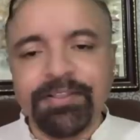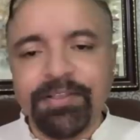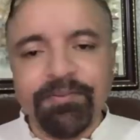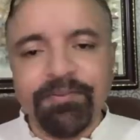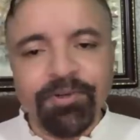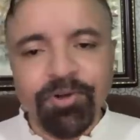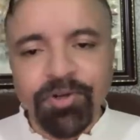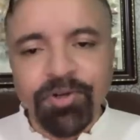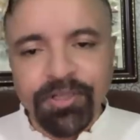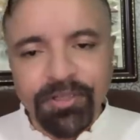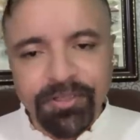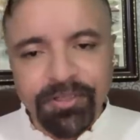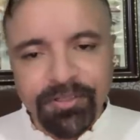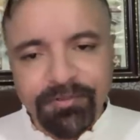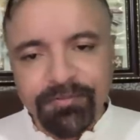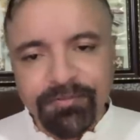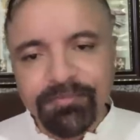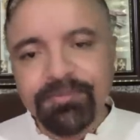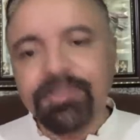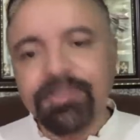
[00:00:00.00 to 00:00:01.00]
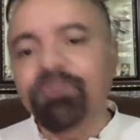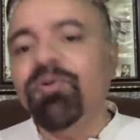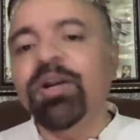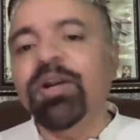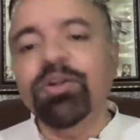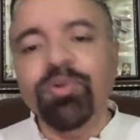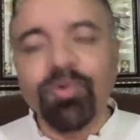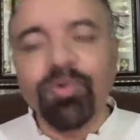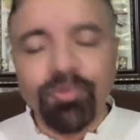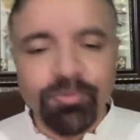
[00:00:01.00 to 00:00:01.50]
were not in
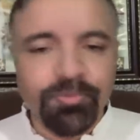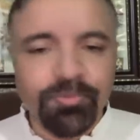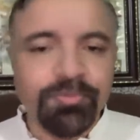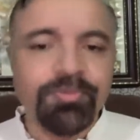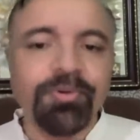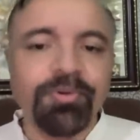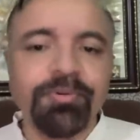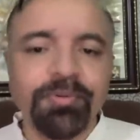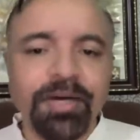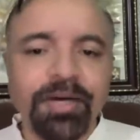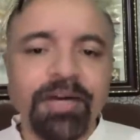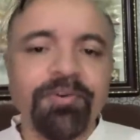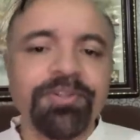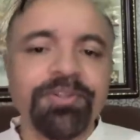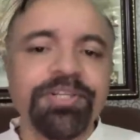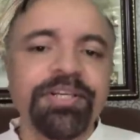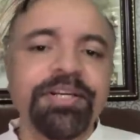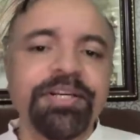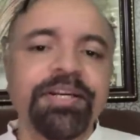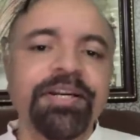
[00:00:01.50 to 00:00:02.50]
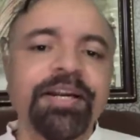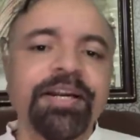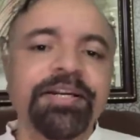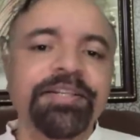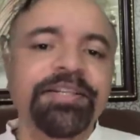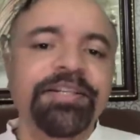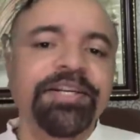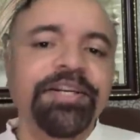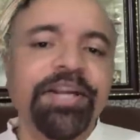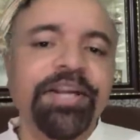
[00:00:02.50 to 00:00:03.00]
one go. So I was there in
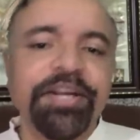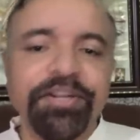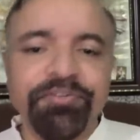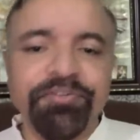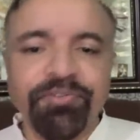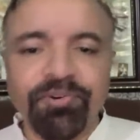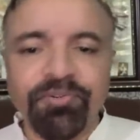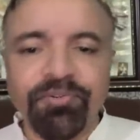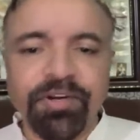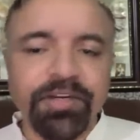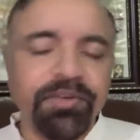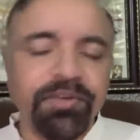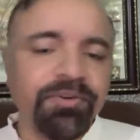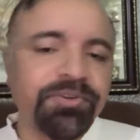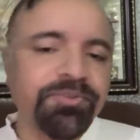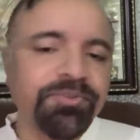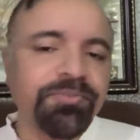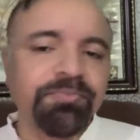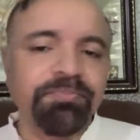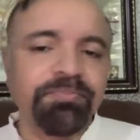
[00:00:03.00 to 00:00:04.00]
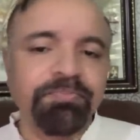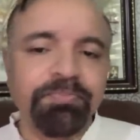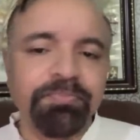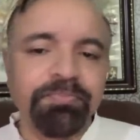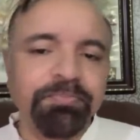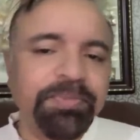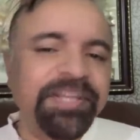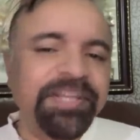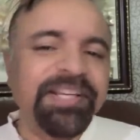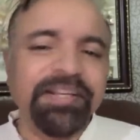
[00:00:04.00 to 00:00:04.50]
93, 94 when it was
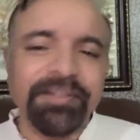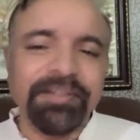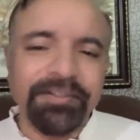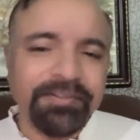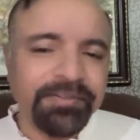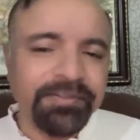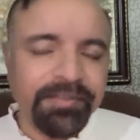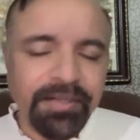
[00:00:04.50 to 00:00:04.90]
peaking.